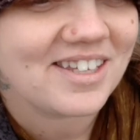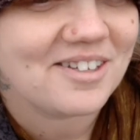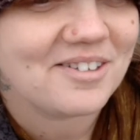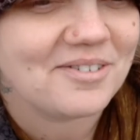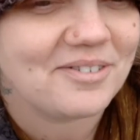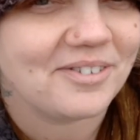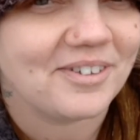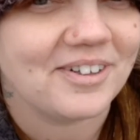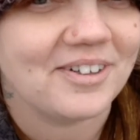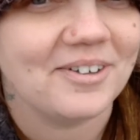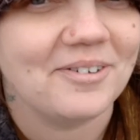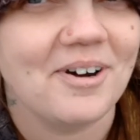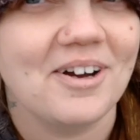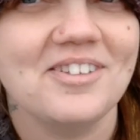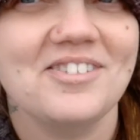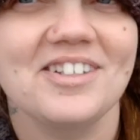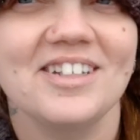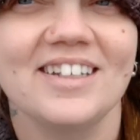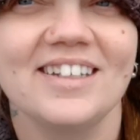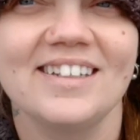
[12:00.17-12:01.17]
you for
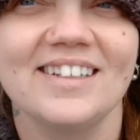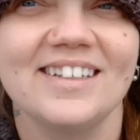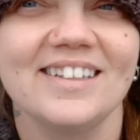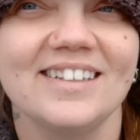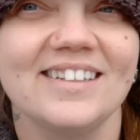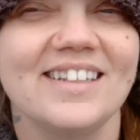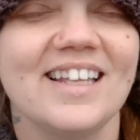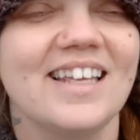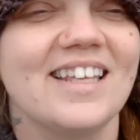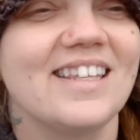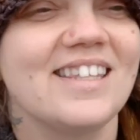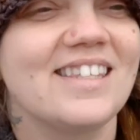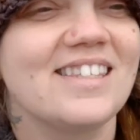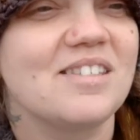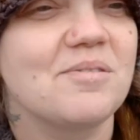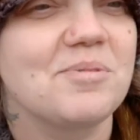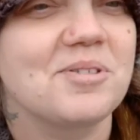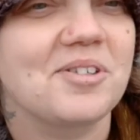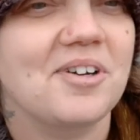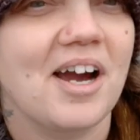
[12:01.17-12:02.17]
watching and, and
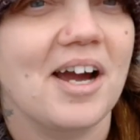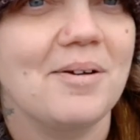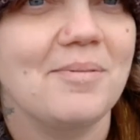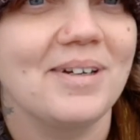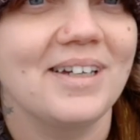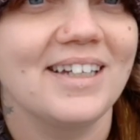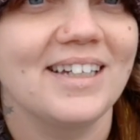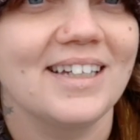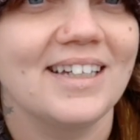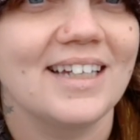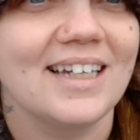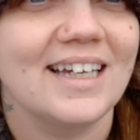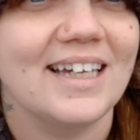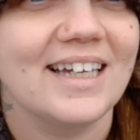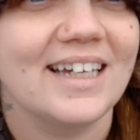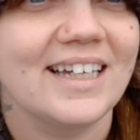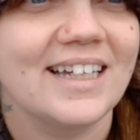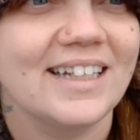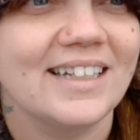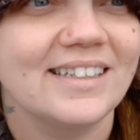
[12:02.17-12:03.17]
subscribing
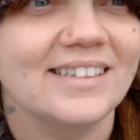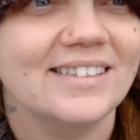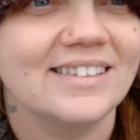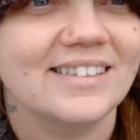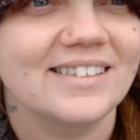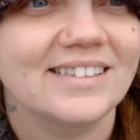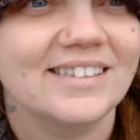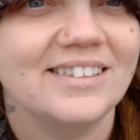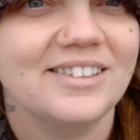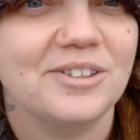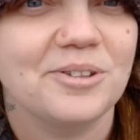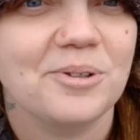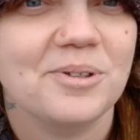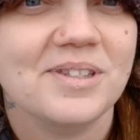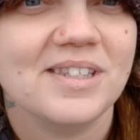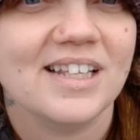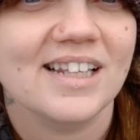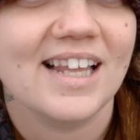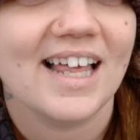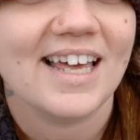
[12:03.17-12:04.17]
and
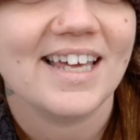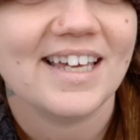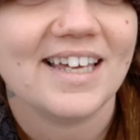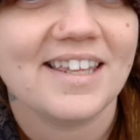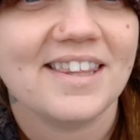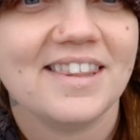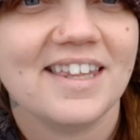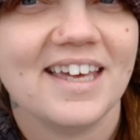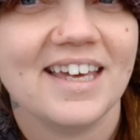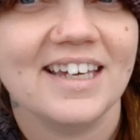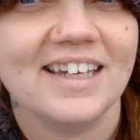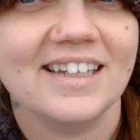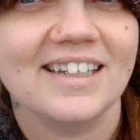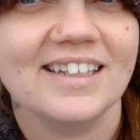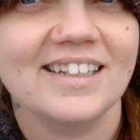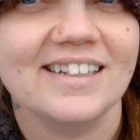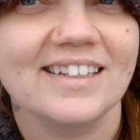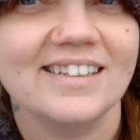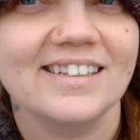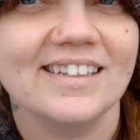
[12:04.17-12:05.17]
doing the like
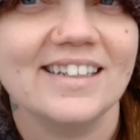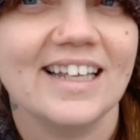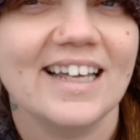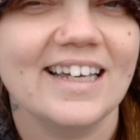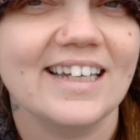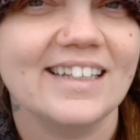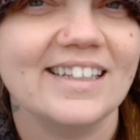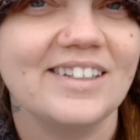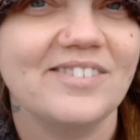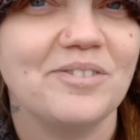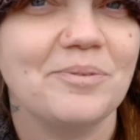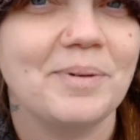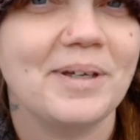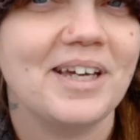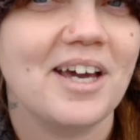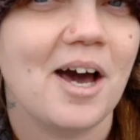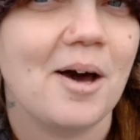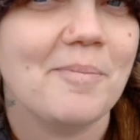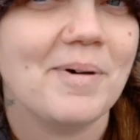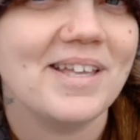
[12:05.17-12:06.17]
thing and like leaving me
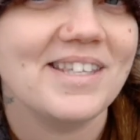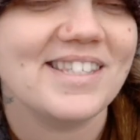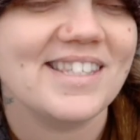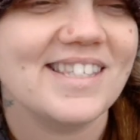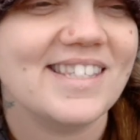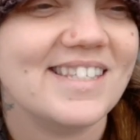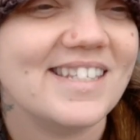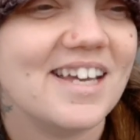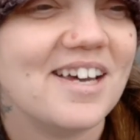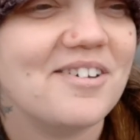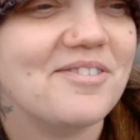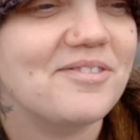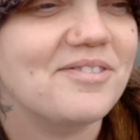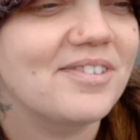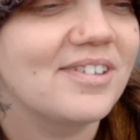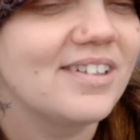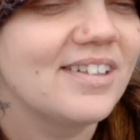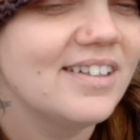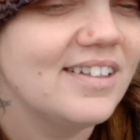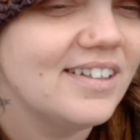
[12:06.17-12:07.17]
comments and stuff.
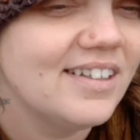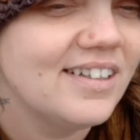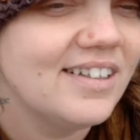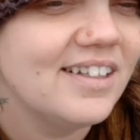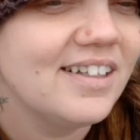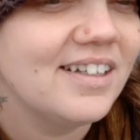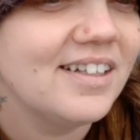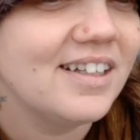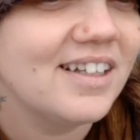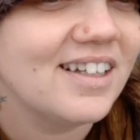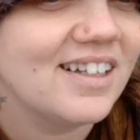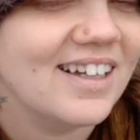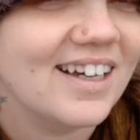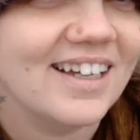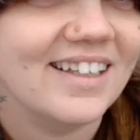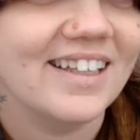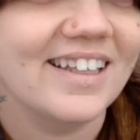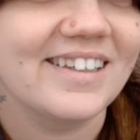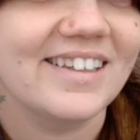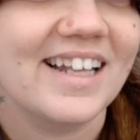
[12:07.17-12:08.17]

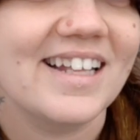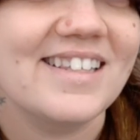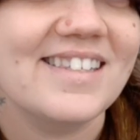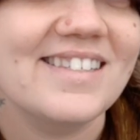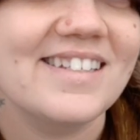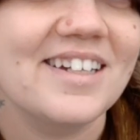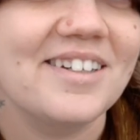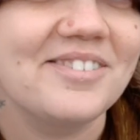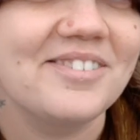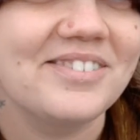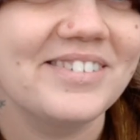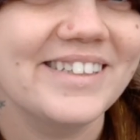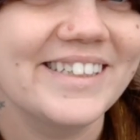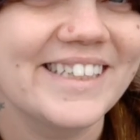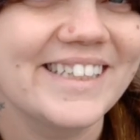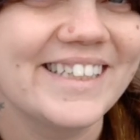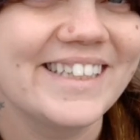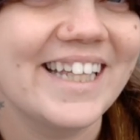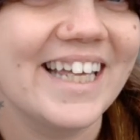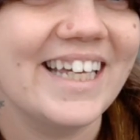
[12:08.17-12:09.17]
I like that stuff.
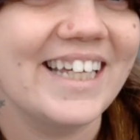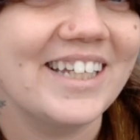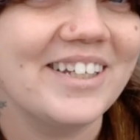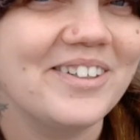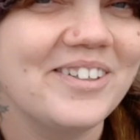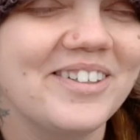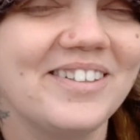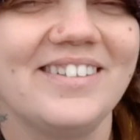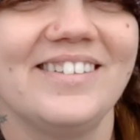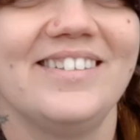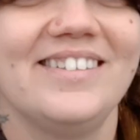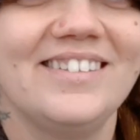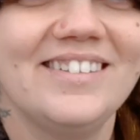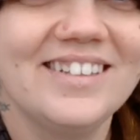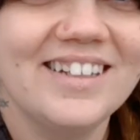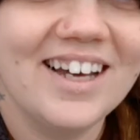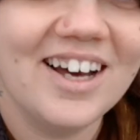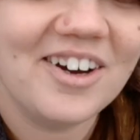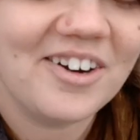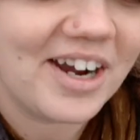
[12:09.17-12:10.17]
Thank you.
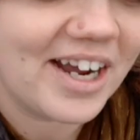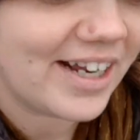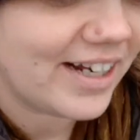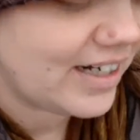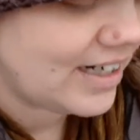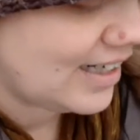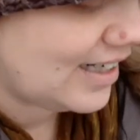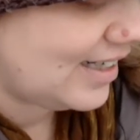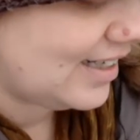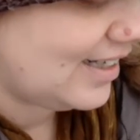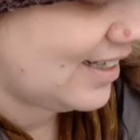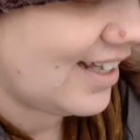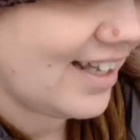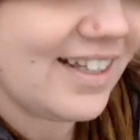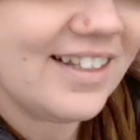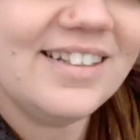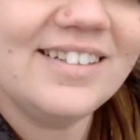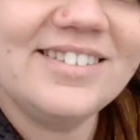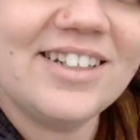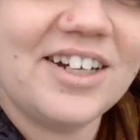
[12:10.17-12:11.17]
All right.
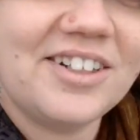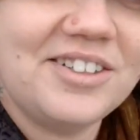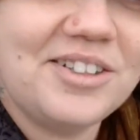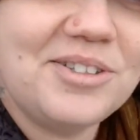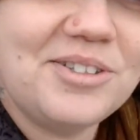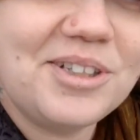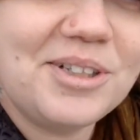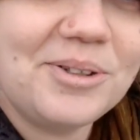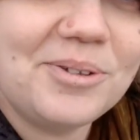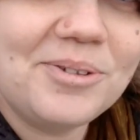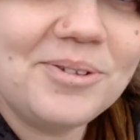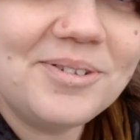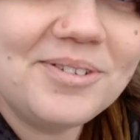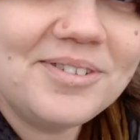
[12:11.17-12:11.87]
Talk to you